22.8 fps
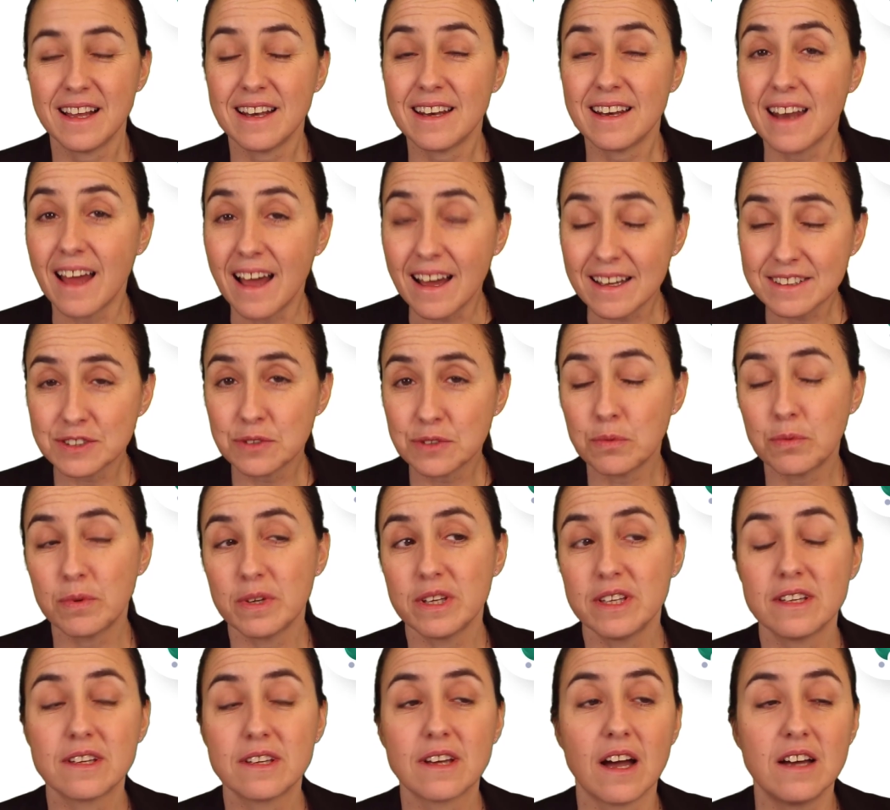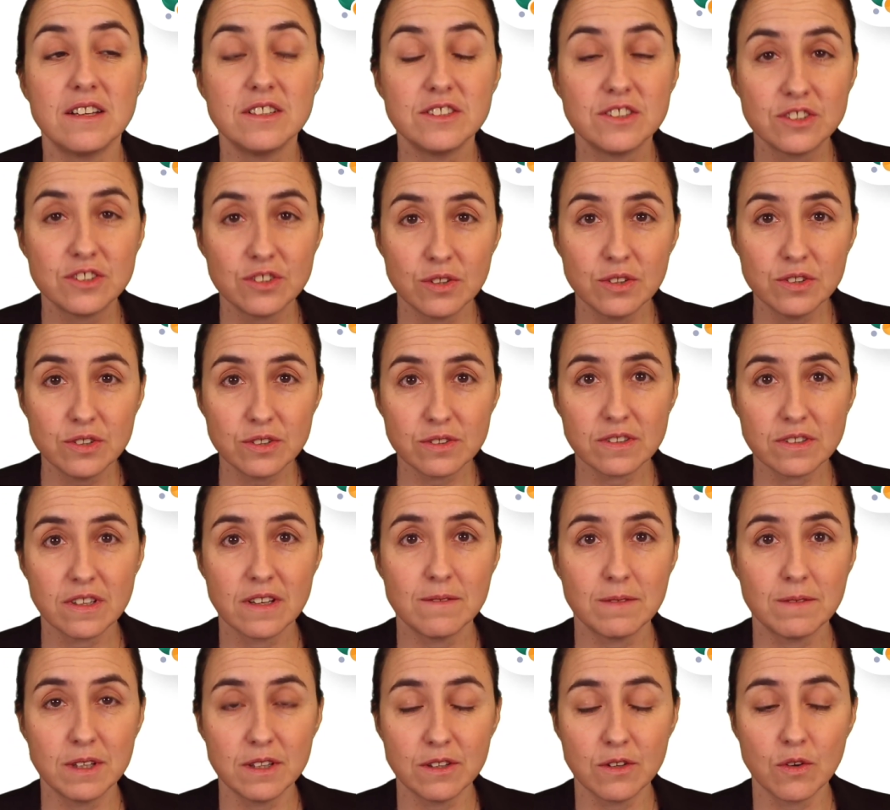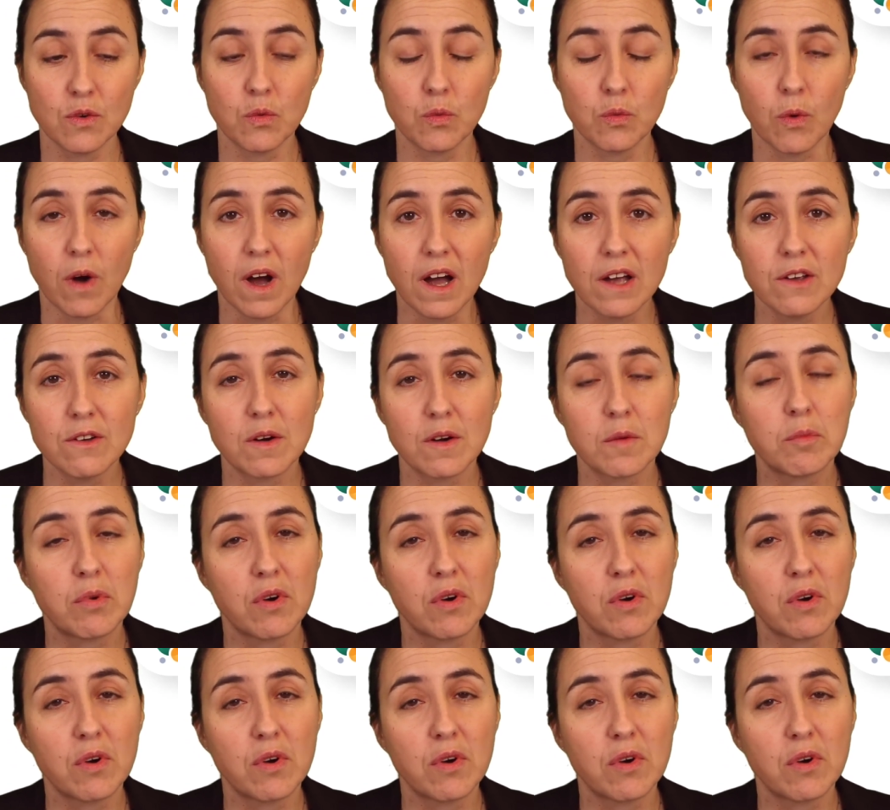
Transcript: Last week I showed you in a video why you're